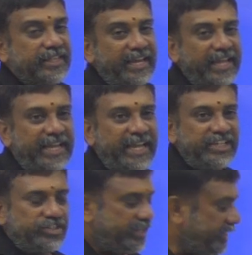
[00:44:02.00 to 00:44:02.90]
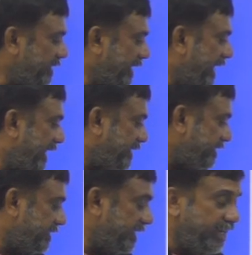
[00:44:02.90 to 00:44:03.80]
the negation
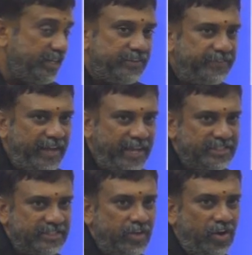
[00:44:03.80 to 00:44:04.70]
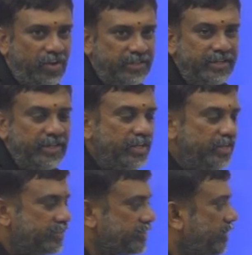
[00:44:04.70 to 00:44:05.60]
and enough has gone.
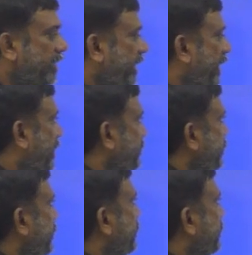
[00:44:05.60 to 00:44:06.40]
So I have to